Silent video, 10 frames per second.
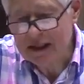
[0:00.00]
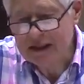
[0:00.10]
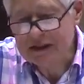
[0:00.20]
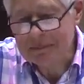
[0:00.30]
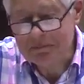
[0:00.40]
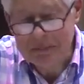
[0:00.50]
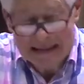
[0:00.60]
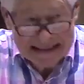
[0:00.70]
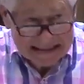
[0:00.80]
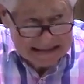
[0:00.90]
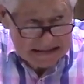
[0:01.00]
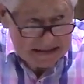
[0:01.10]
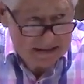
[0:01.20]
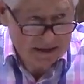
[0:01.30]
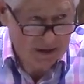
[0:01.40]
is bleak
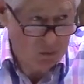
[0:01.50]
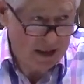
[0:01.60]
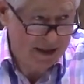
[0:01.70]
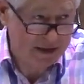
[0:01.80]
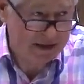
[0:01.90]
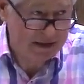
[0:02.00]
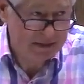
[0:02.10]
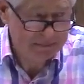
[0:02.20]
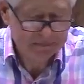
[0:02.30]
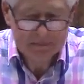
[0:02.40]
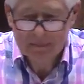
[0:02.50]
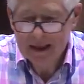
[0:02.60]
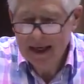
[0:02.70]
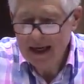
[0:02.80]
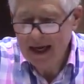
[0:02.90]
in the West,
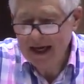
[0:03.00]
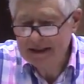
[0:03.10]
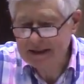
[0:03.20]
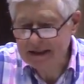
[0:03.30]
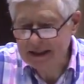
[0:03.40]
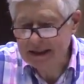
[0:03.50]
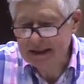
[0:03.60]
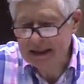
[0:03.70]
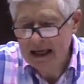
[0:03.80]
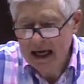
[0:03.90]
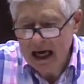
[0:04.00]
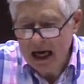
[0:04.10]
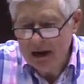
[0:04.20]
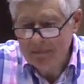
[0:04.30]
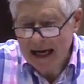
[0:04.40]
as in
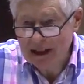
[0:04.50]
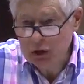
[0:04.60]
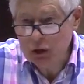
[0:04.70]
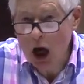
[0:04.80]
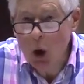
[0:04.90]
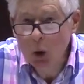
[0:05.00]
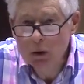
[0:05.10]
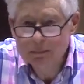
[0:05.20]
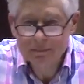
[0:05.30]
Madugo.